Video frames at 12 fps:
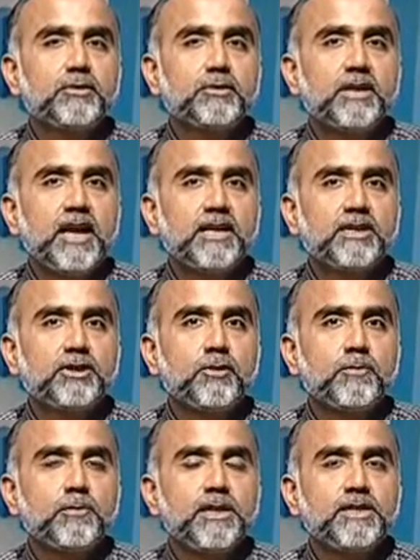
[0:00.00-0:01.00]
or that is your
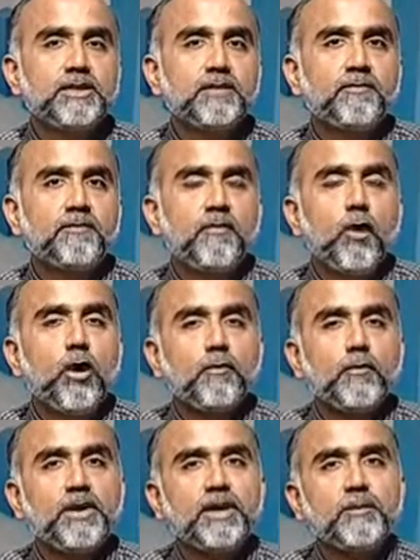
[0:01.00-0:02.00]
major flaw
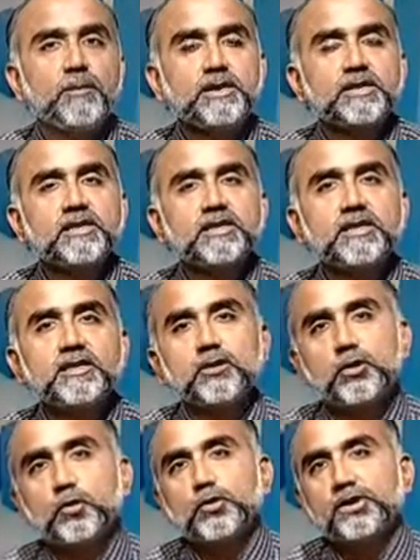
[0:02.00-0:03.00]
where businesses
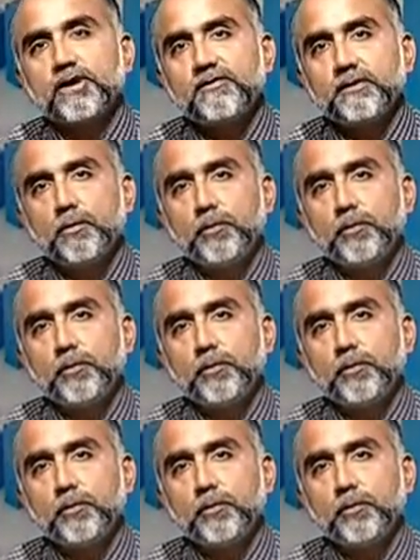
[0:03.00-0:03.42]
do suffer.